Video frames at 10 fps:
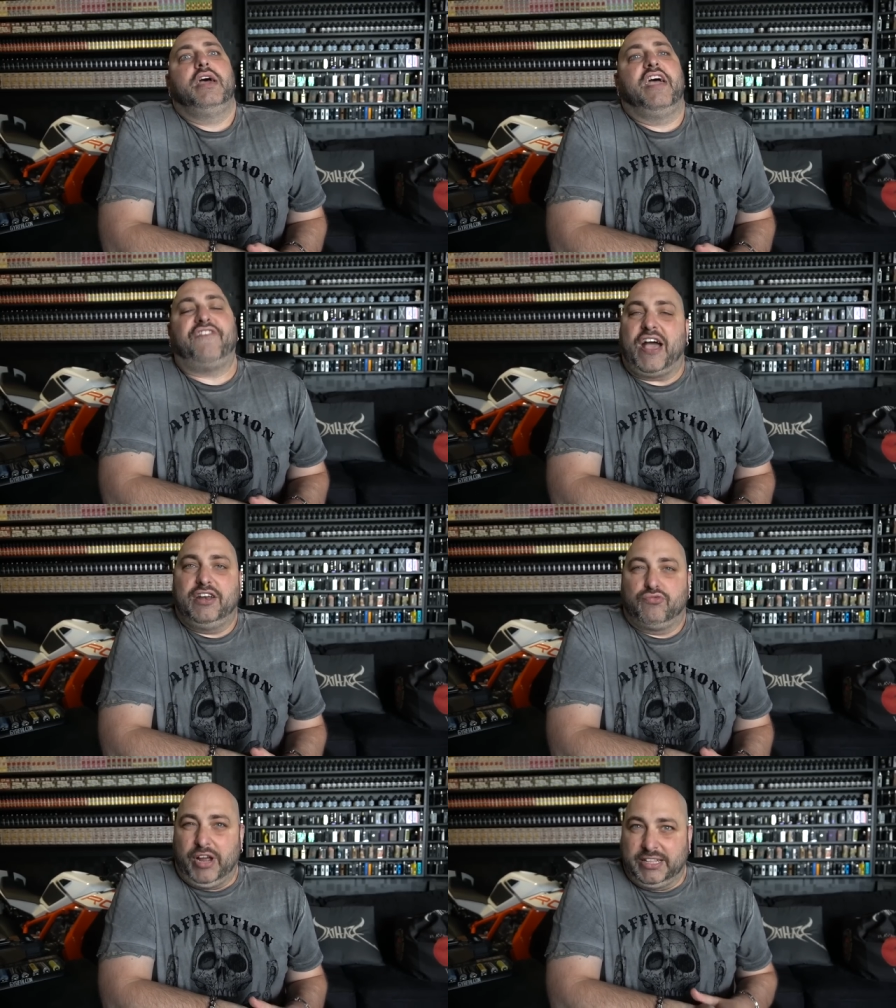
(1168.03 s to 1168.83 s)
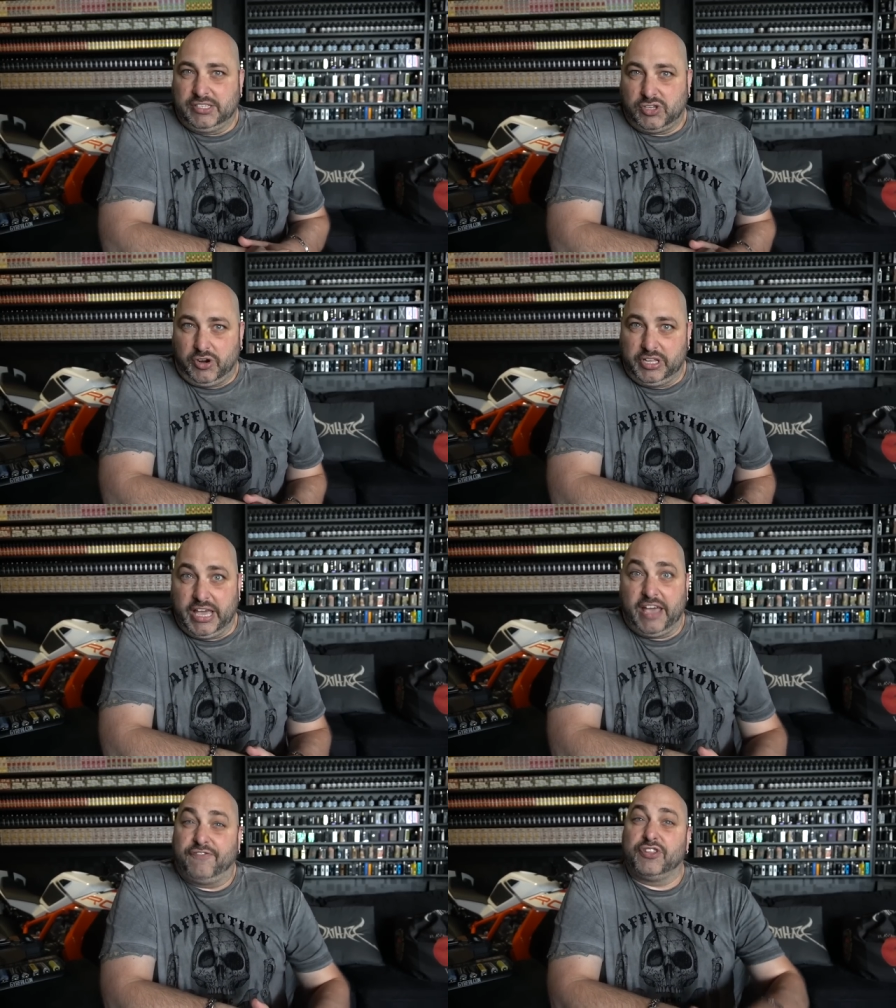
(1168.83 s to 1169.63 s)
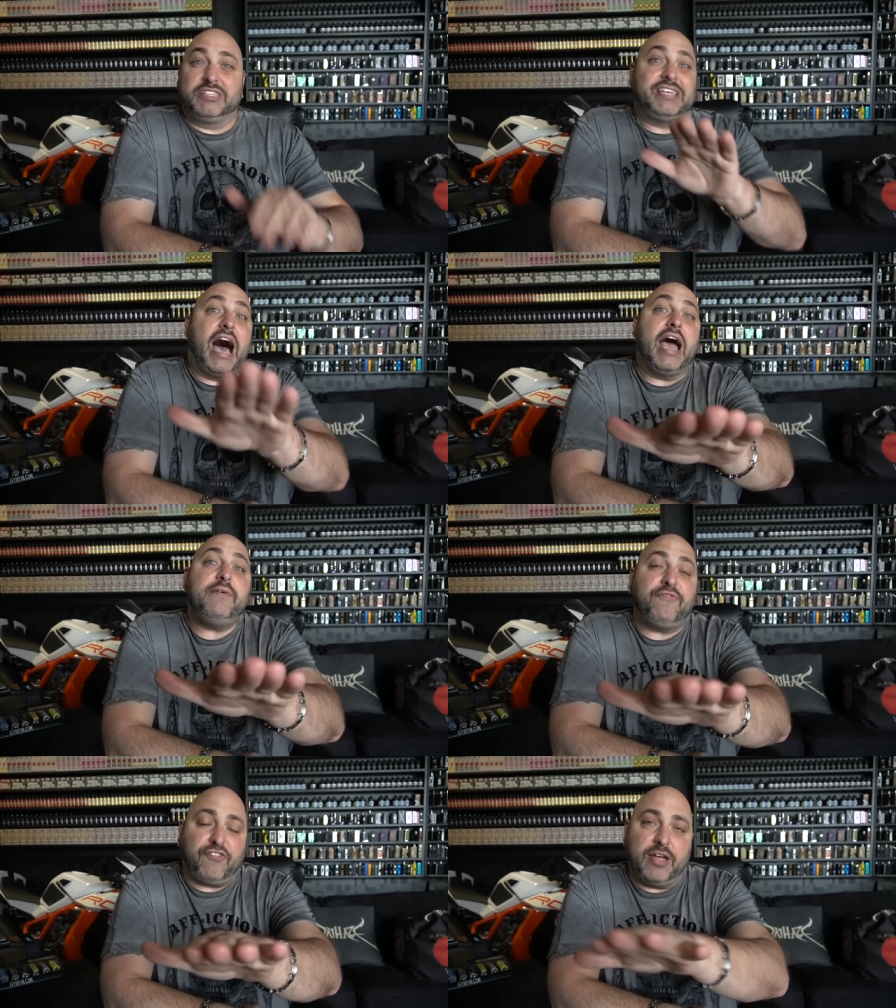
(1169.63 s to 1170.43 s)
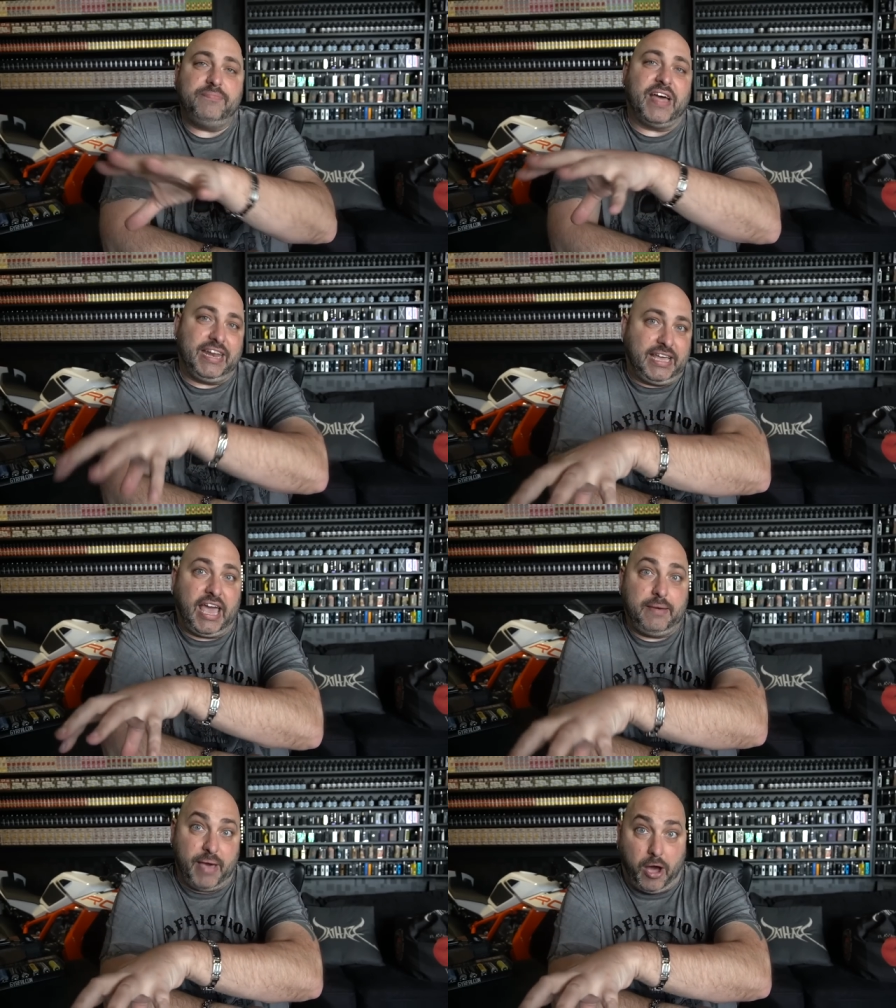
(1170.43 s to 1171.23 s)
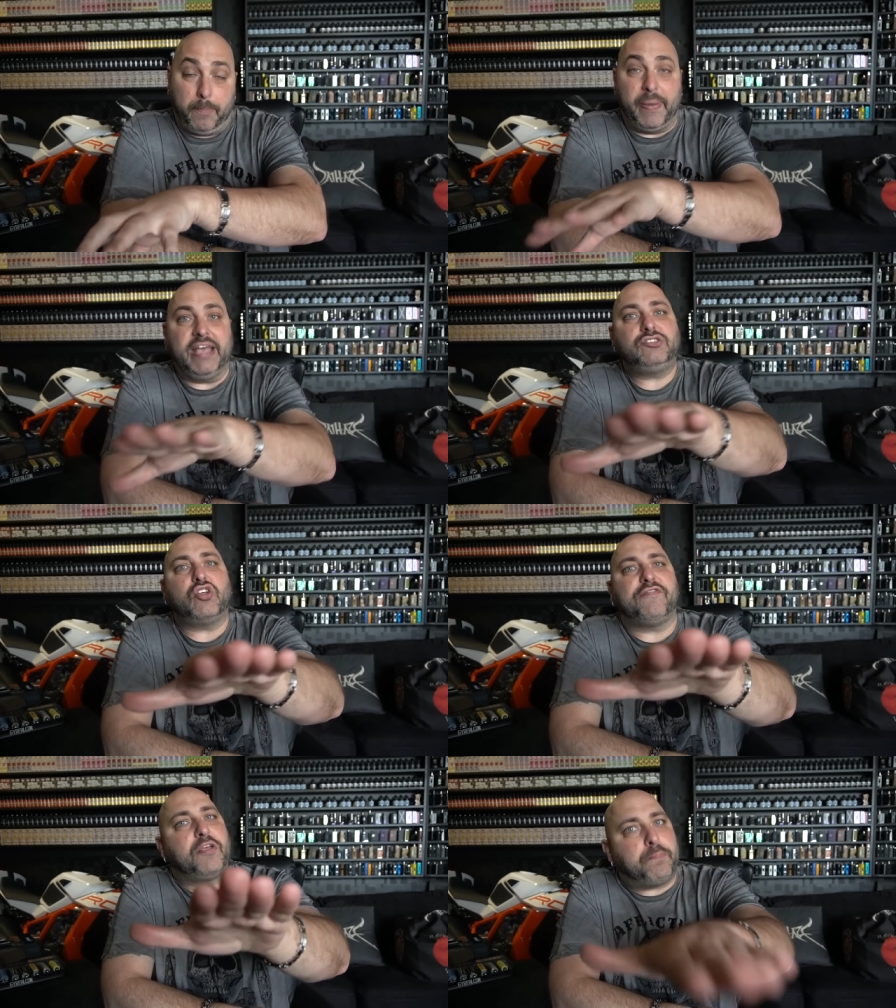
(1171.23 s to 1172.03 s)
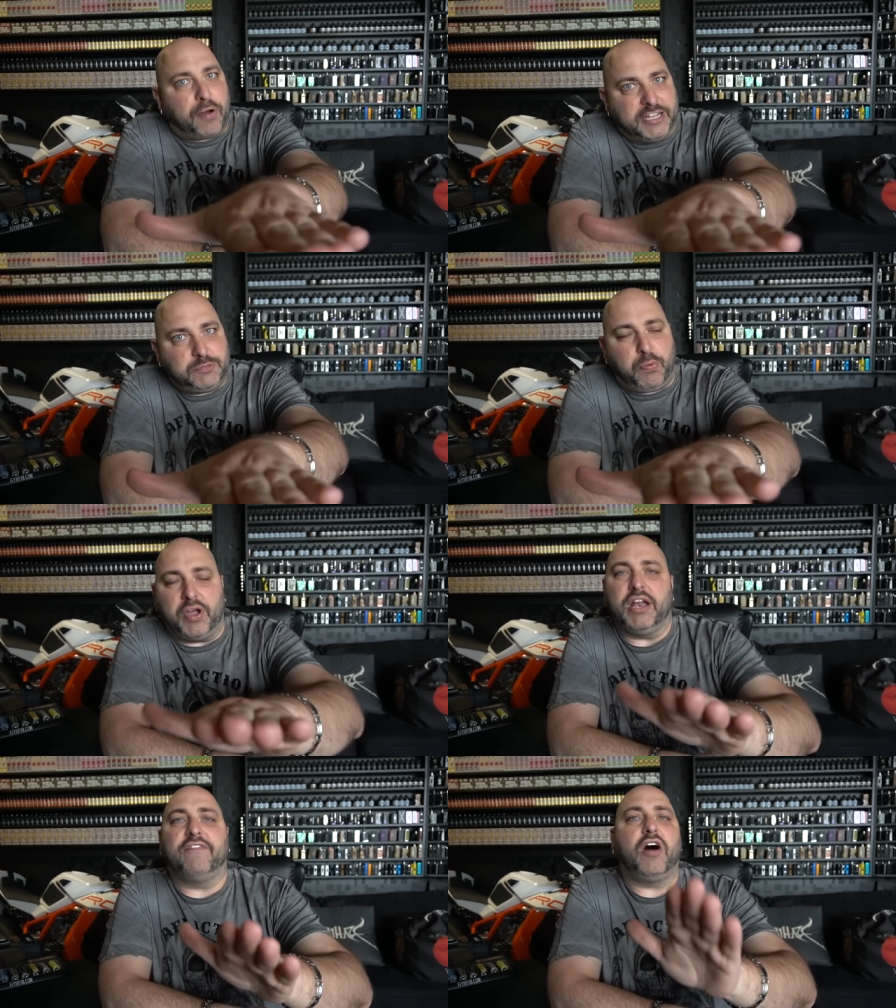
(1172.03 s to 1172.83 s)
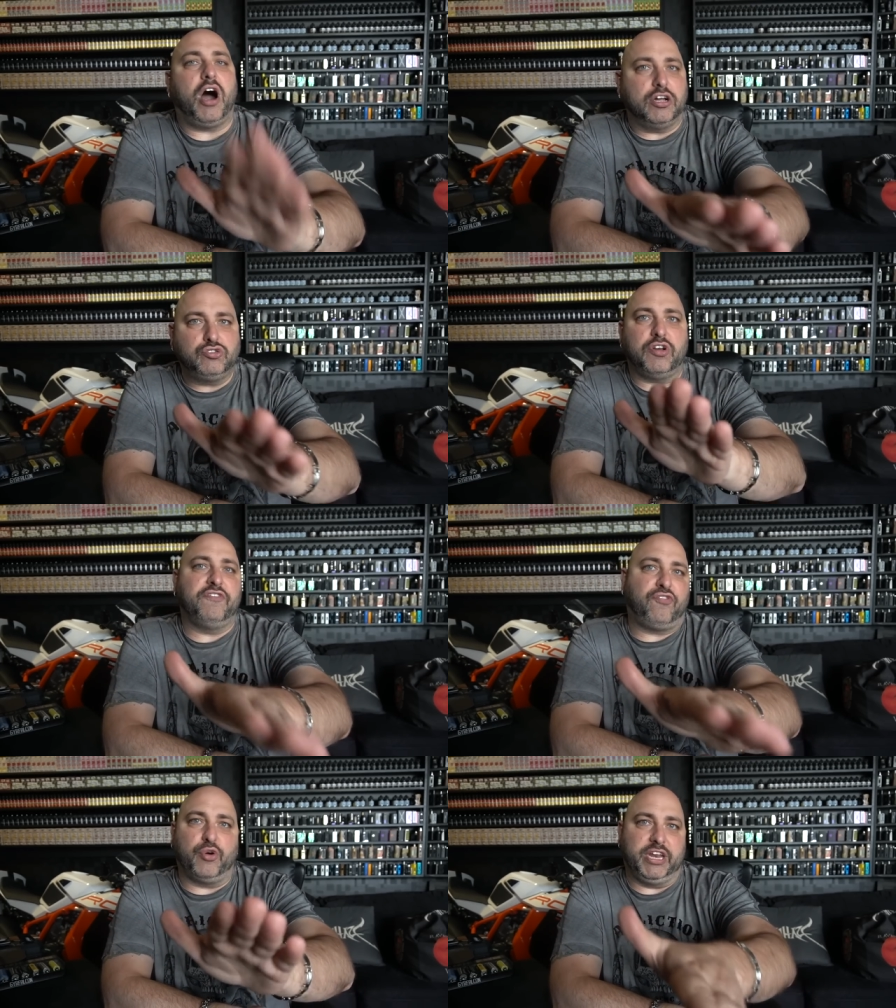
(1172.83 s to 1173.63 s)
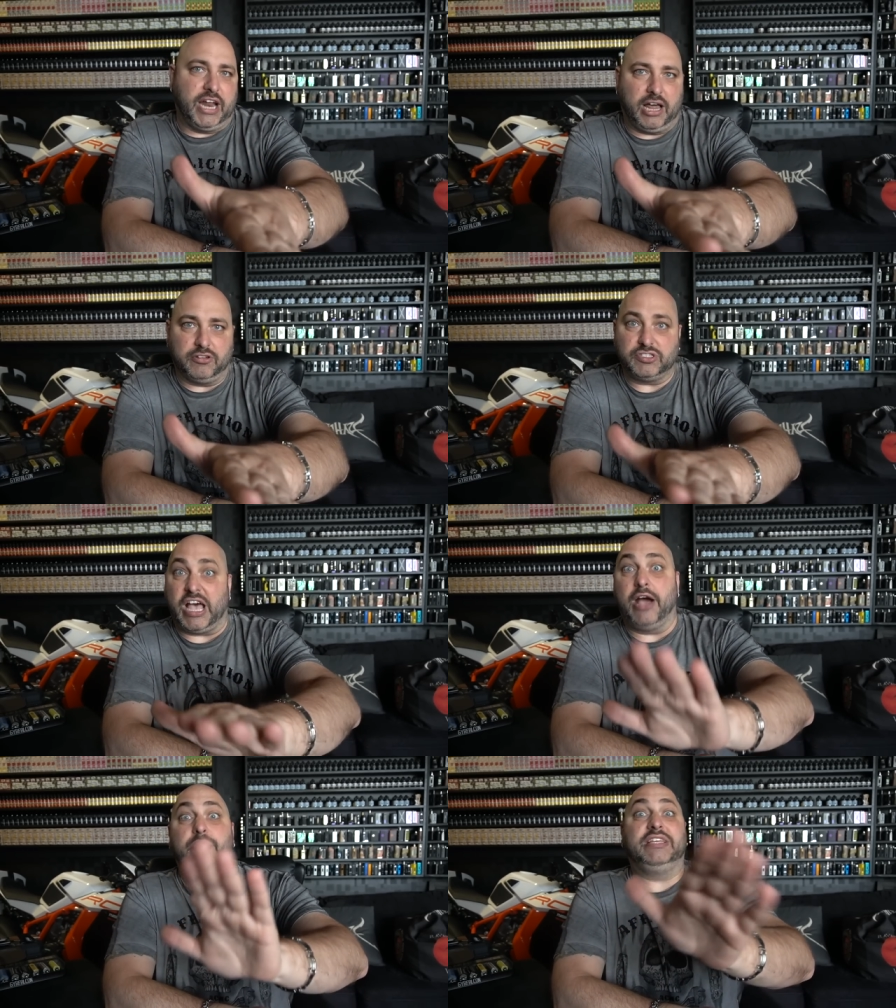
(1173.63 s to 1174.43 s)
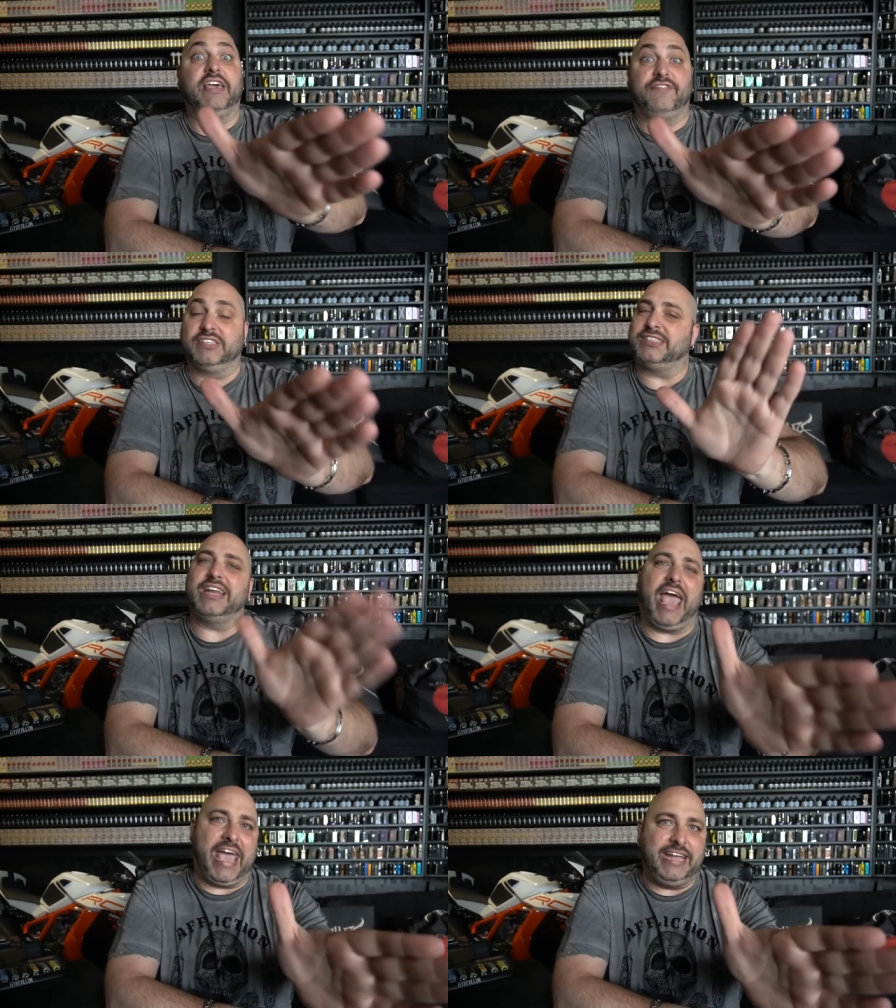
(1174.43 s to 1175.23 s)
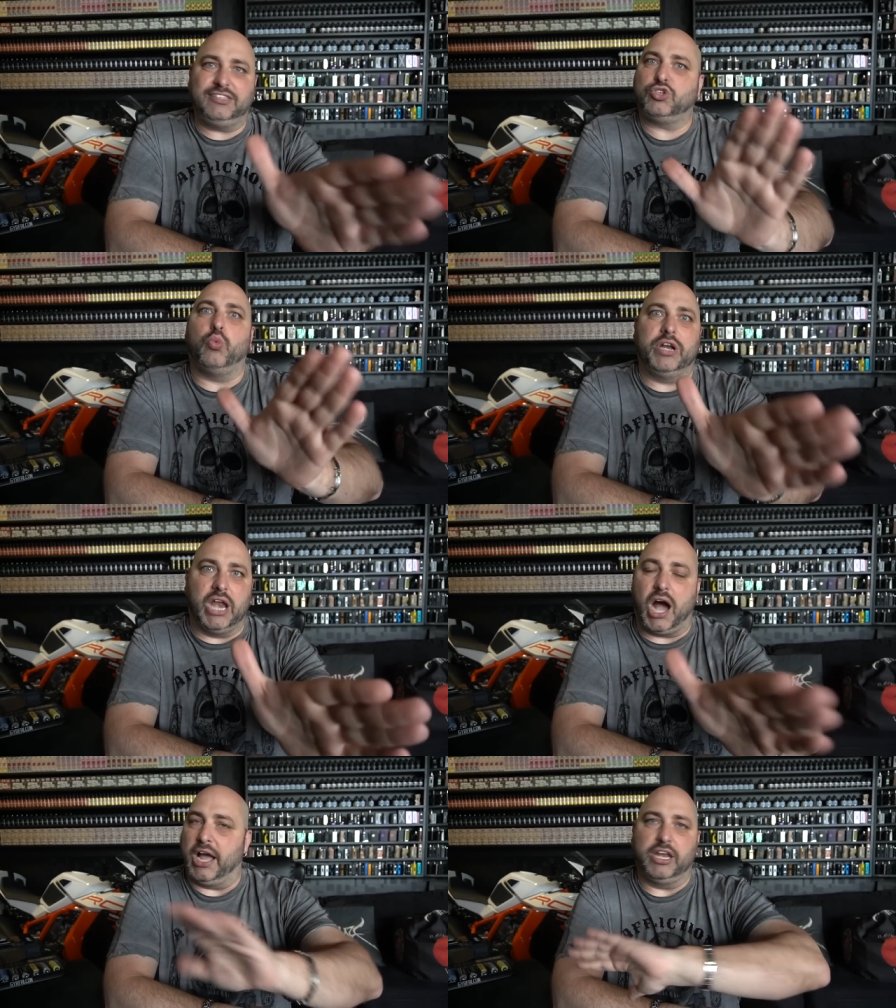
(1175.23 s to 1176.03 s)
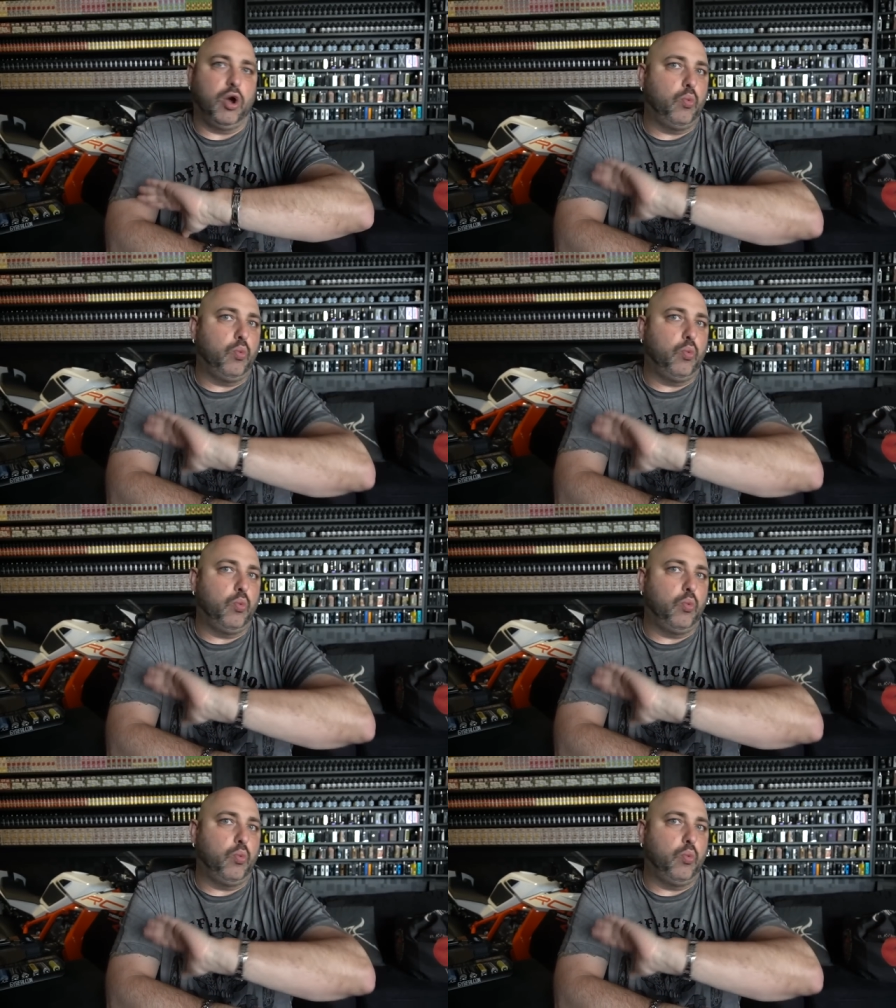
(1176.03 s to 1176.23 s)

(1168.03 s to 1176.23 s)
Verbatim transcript: If I had to rate this RDA for the time frame that it came out, based off the price point of $140, I would give this an 8 to a 9